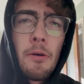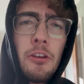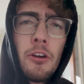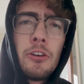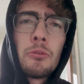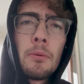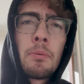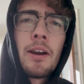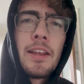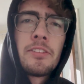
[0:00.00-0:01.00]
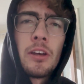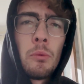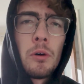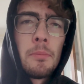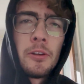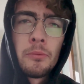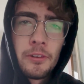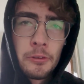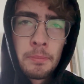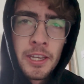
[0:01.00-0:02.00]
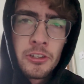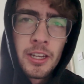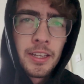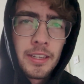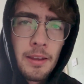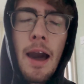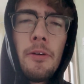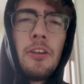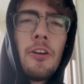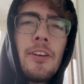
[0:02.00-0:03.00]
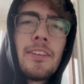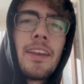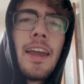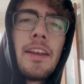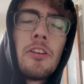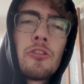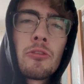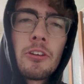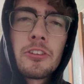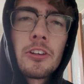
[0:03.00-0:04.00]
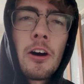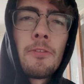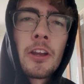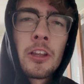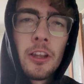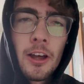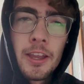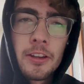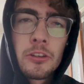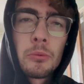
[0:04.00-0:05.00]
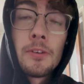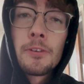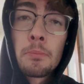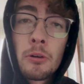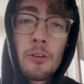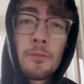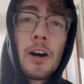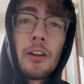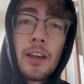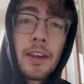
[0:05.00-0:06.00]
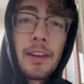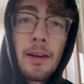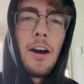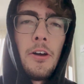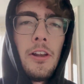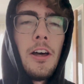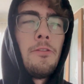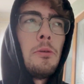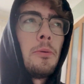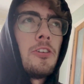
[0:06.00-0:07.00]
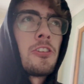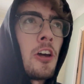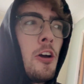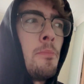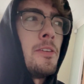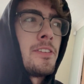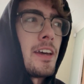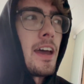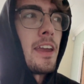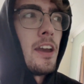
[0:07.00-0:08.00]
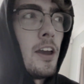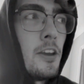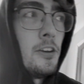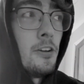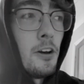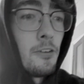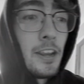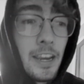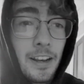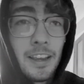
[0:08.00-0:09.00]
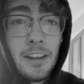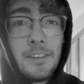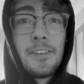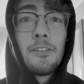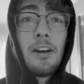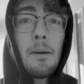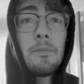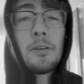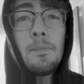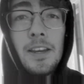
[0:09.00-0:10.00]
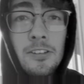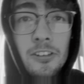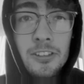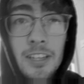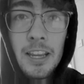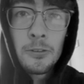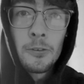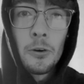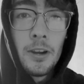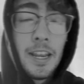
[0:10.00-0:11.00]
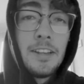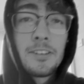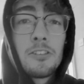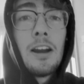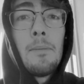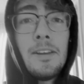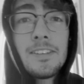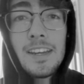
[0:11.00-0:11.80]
you going to impress a woman with a picture like that? How are you going to gain the trust of a client with a profile like that? I know a lot of you boys cope and say, "You don't need Instagram to be successful. Instagram is